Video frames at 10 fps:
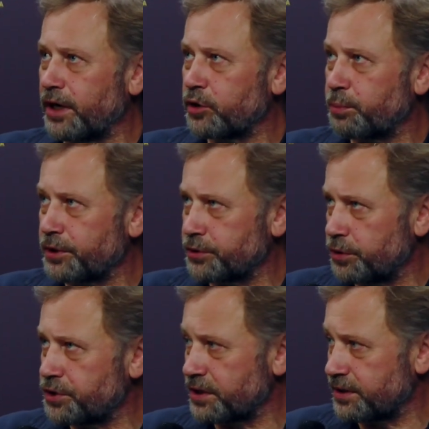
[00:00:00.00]
It's
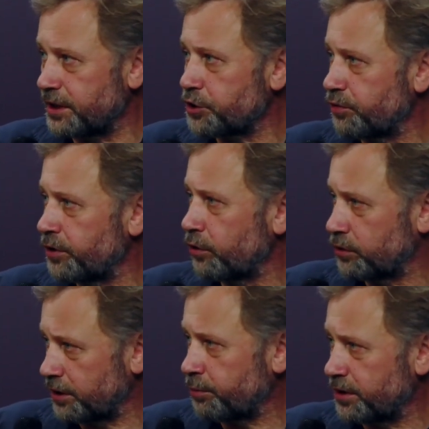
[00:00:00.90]
not name
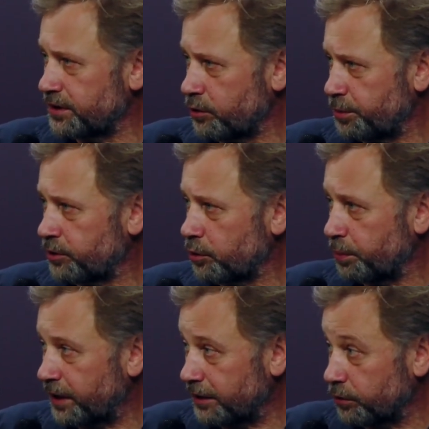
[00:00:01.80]
calling. It's not
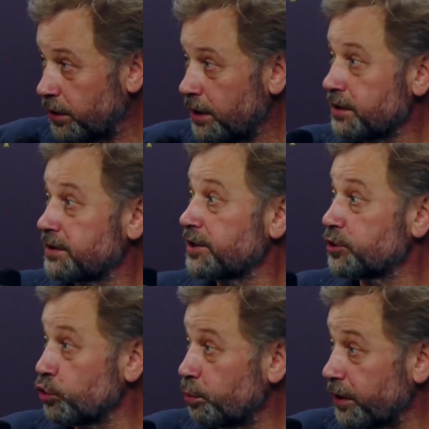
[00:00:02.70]
uh,
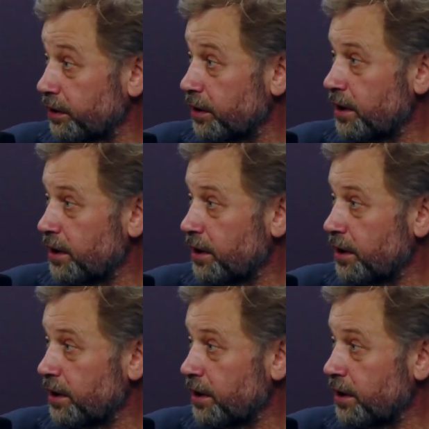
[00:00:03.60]
offending